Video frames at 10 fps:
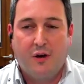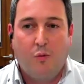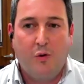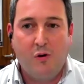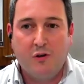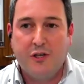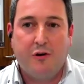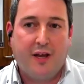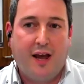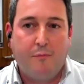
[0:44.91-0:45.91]
We also
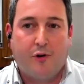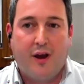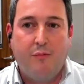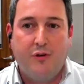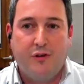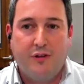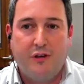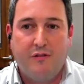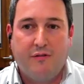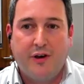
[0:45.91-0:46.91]
collaborate with other
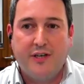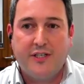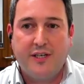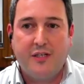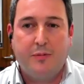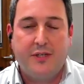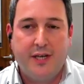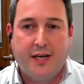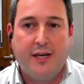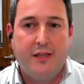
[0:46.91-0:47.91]
universities,
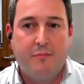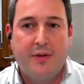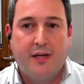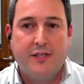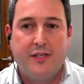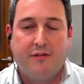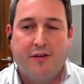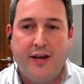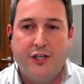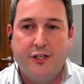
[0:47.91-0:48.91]
particularly in the Midlands
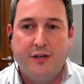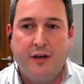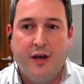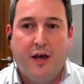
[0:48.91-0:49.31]
Innovation,